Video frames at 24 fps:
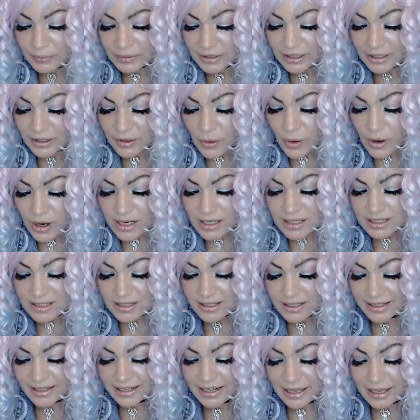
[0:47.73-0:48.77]
need a course
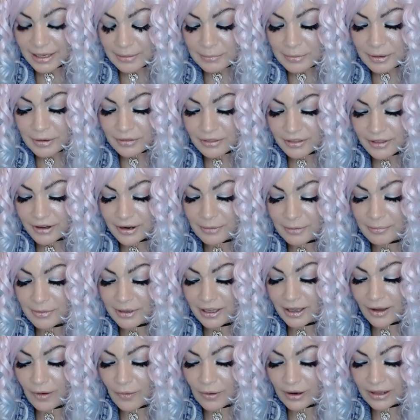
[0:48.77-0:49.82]
in
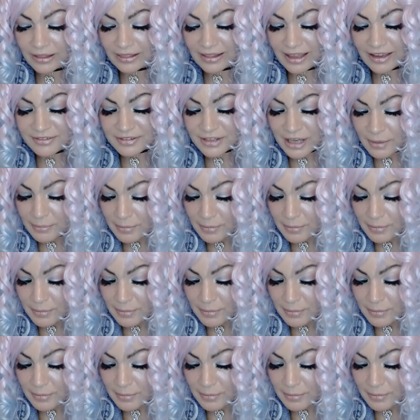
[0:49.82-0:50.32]
hypnotherapy or a lifetime